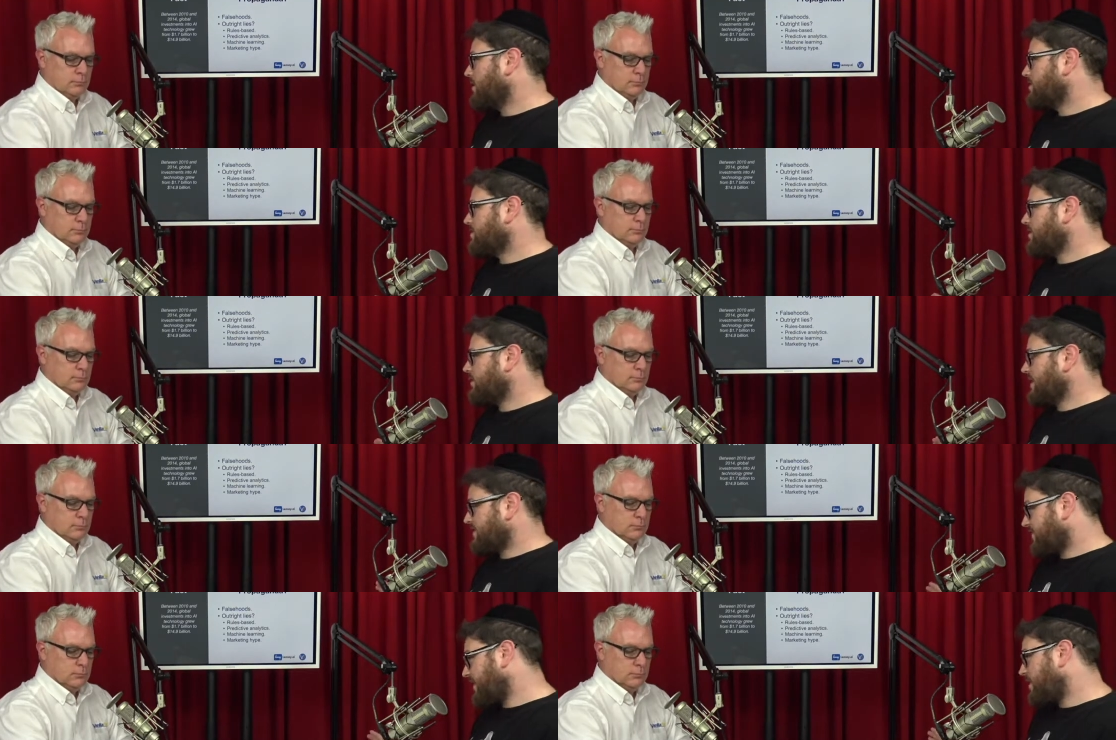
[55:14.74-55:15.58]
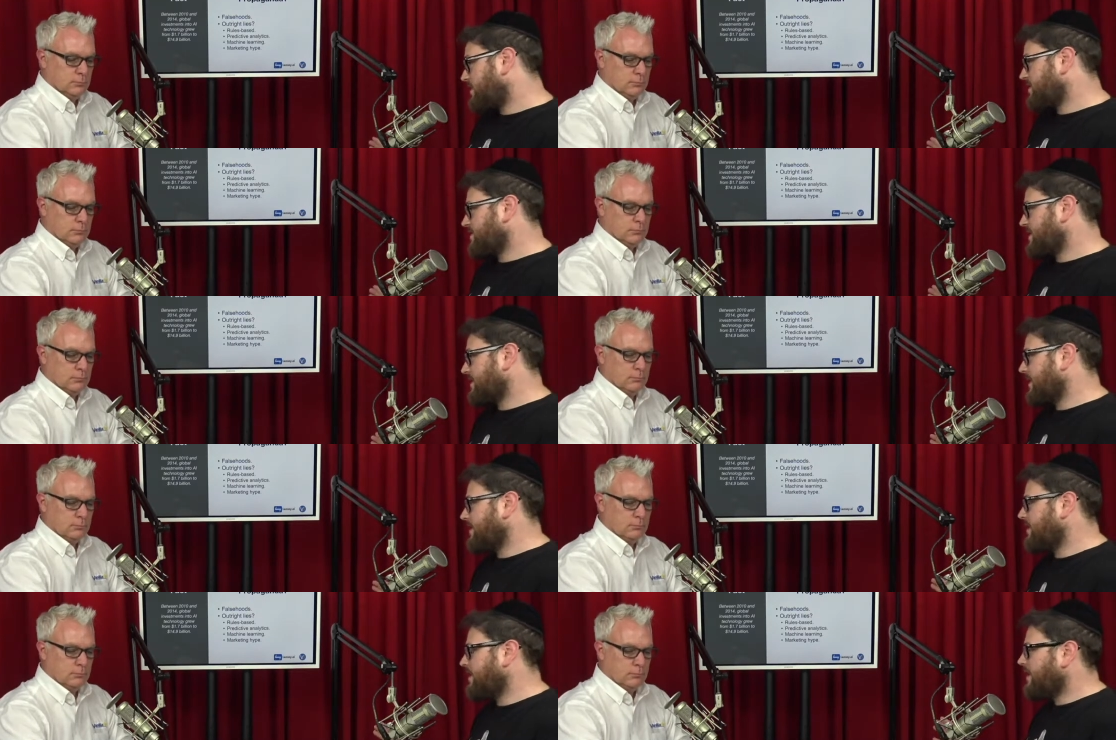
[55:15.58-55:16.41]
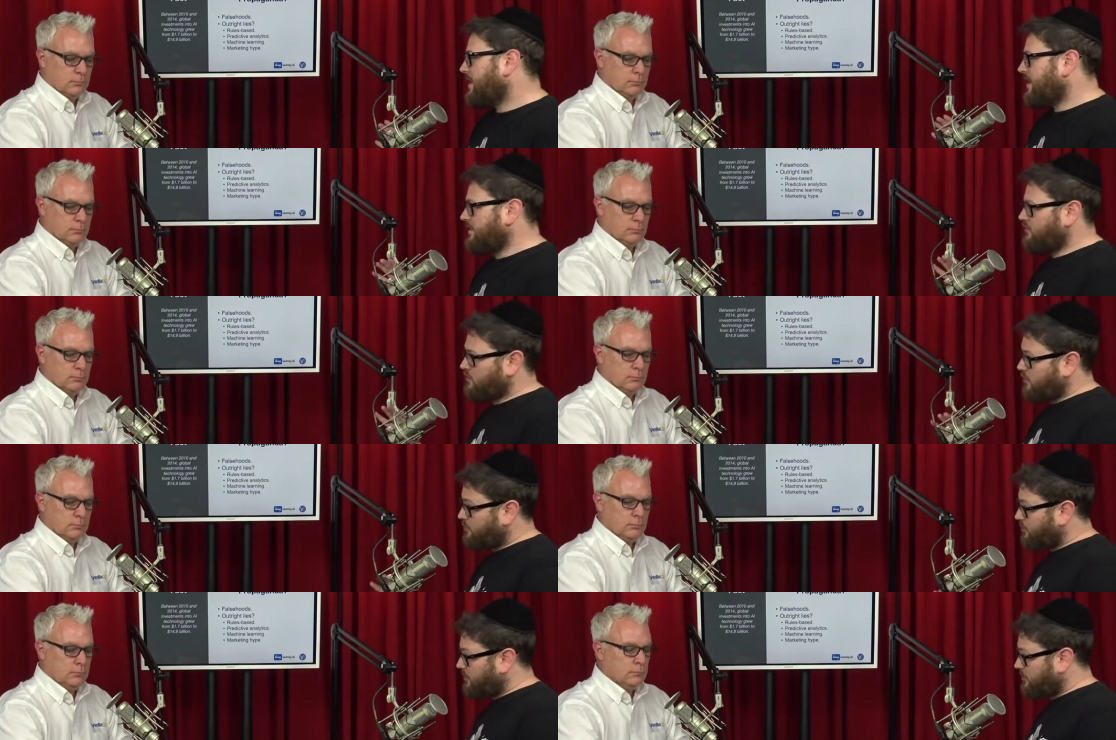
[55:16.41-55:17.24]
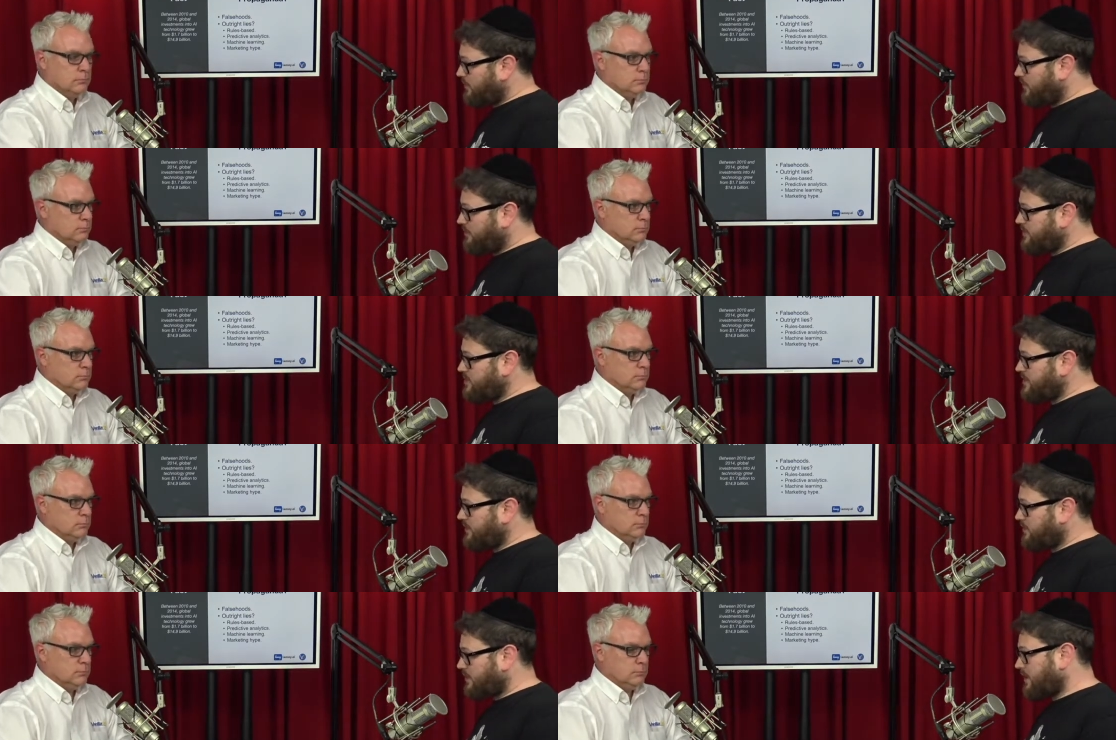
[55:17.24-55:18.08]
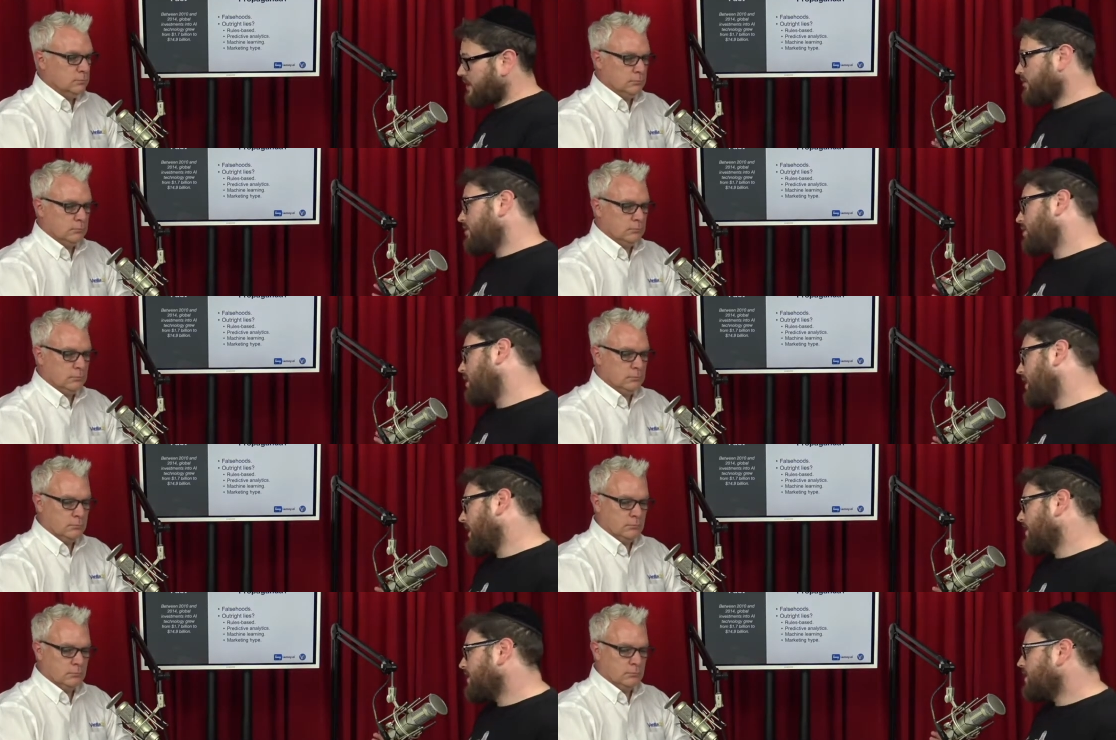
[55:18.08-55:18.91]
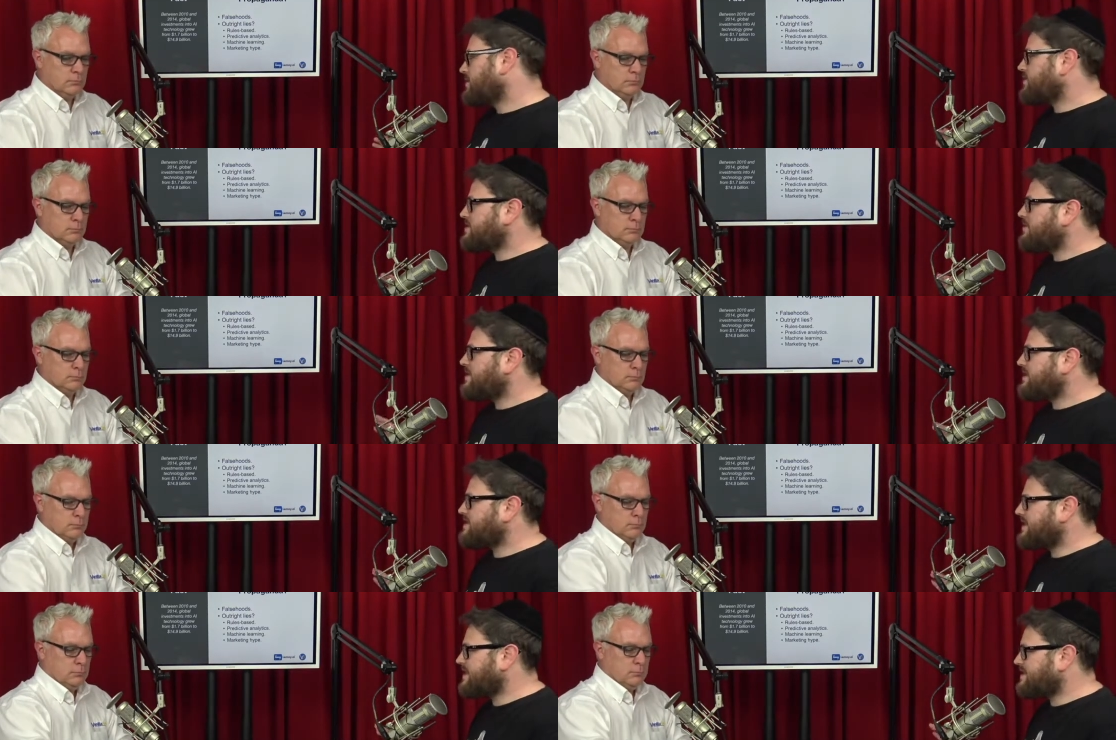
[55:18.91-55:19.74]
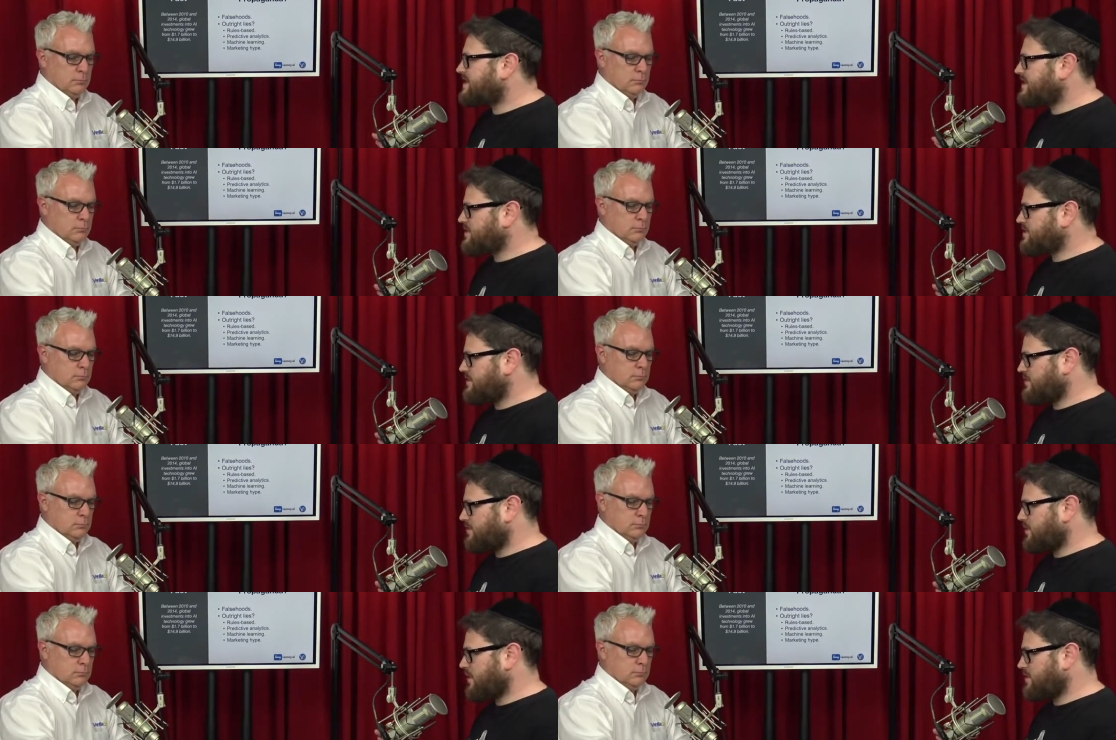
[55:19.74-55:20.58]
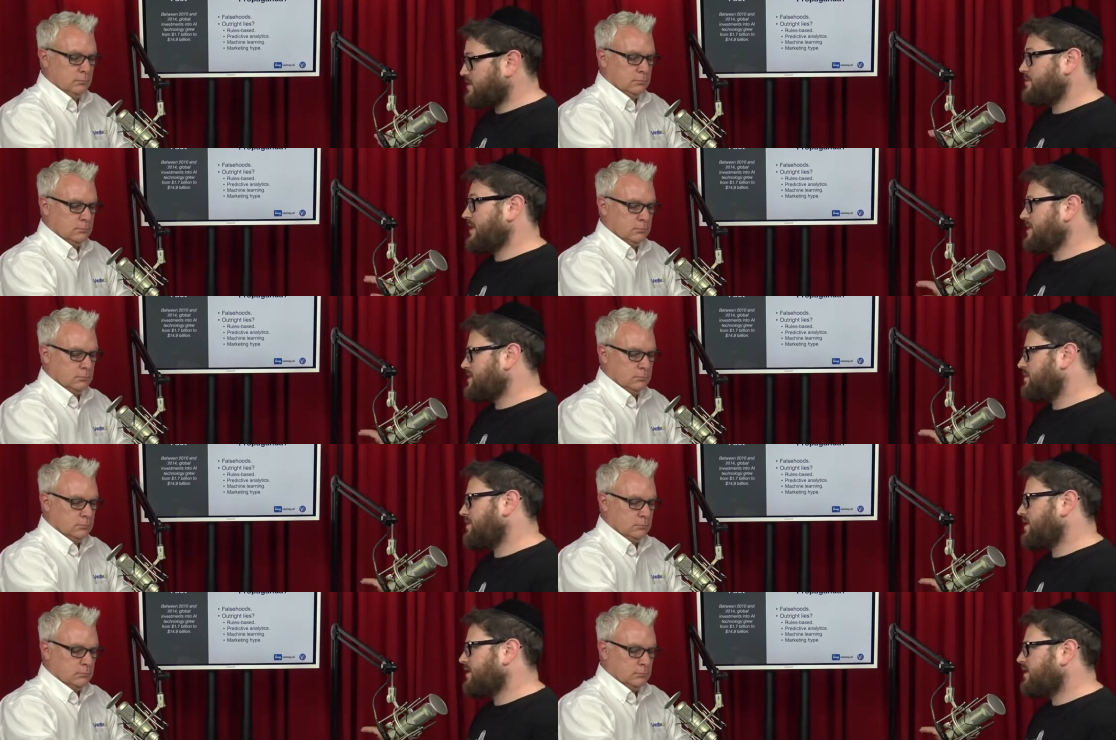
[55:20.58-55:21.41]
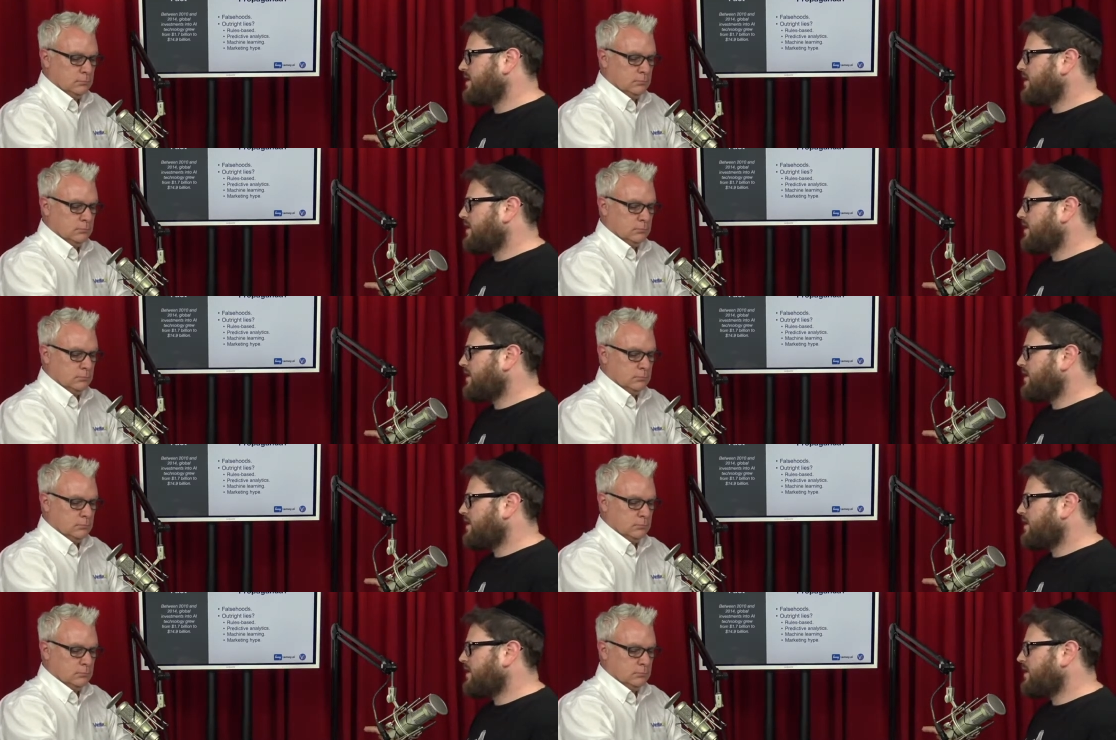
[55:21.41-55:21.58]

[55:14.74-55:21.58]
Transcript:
Speaker 1: So it's fair to say, like, interpretable machine learning or not. So some of these like distinctions in terminology mean something.